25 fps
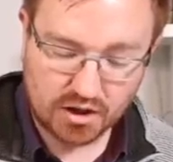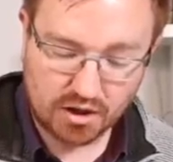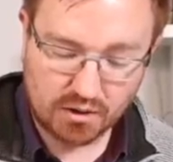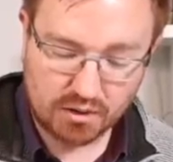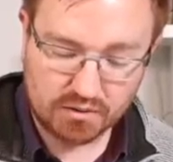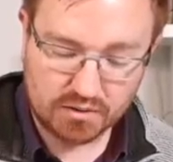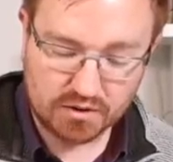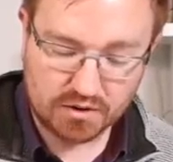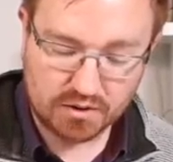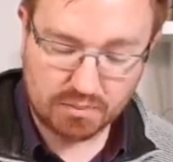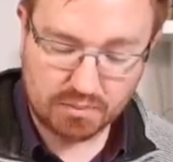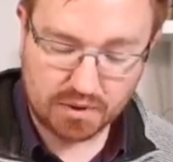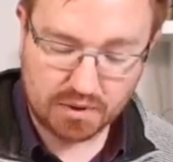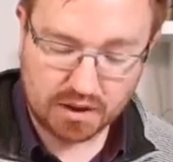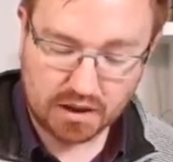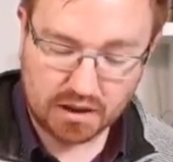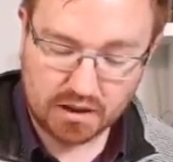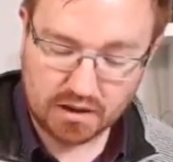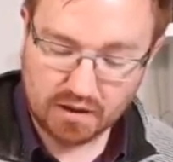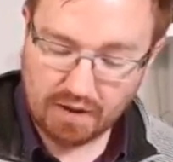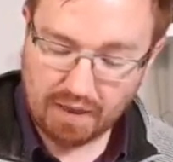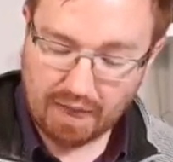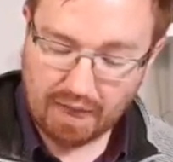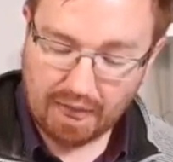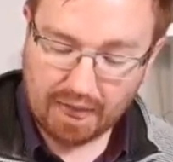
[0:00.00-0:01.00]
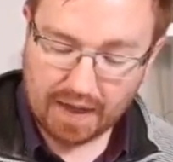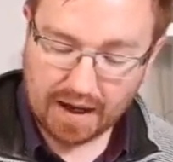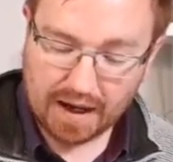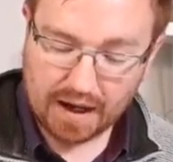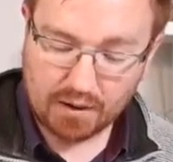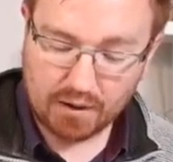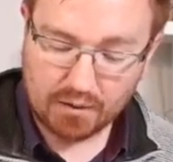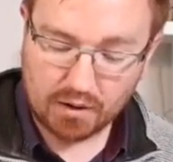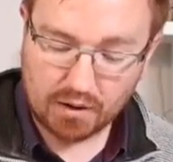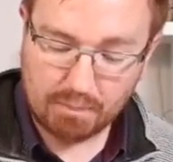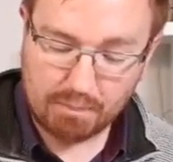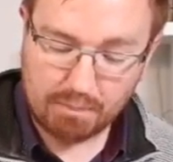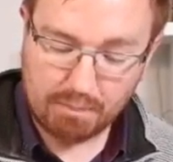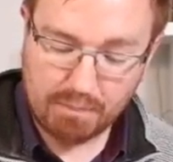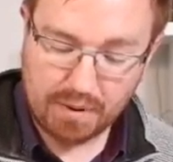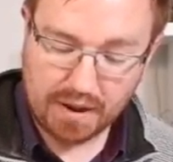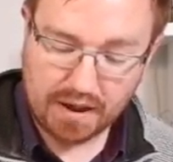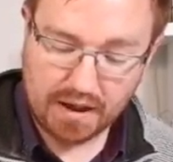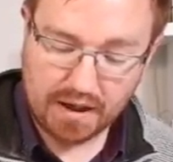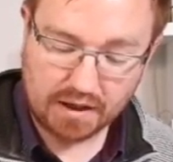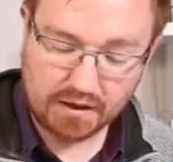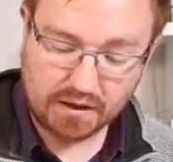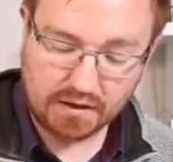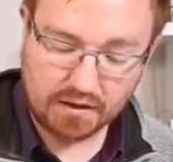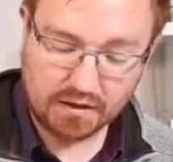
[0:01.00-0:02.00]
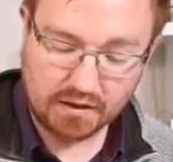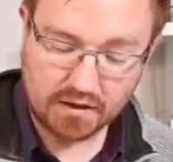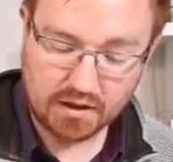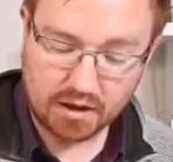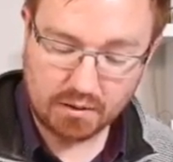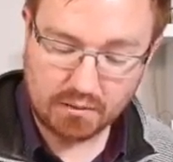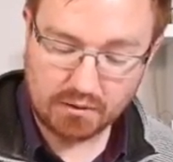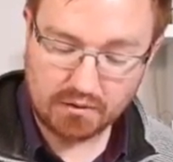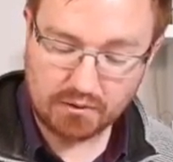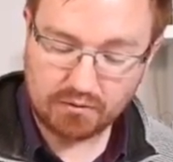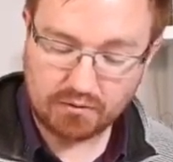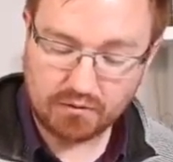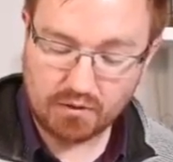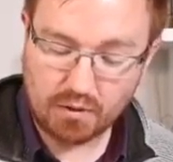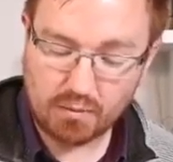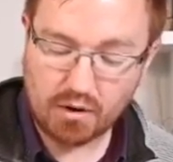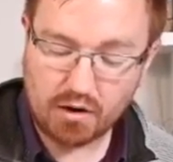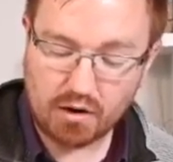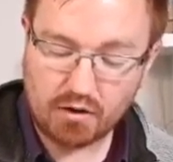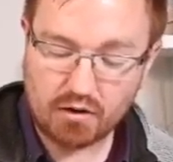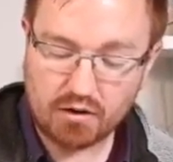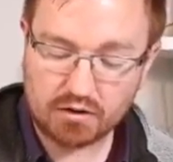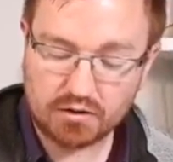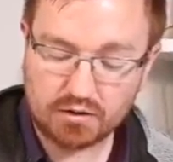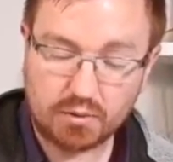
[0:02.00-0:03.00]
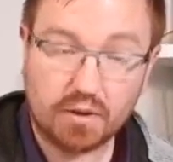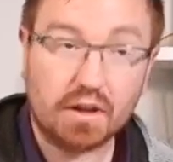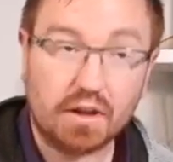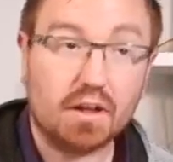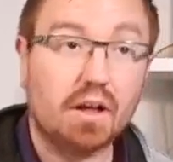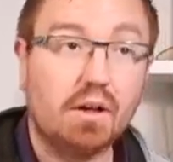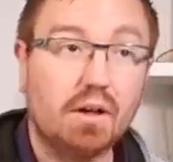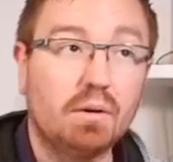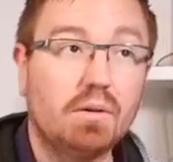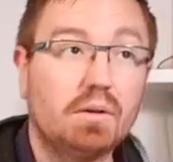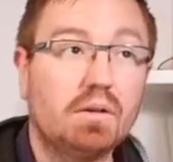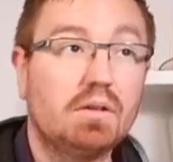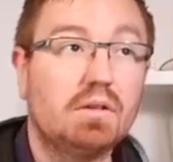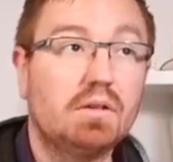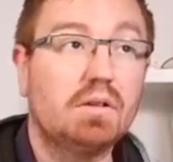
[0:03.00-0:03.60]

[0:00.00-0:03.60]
going to be our pin coming from our Arduino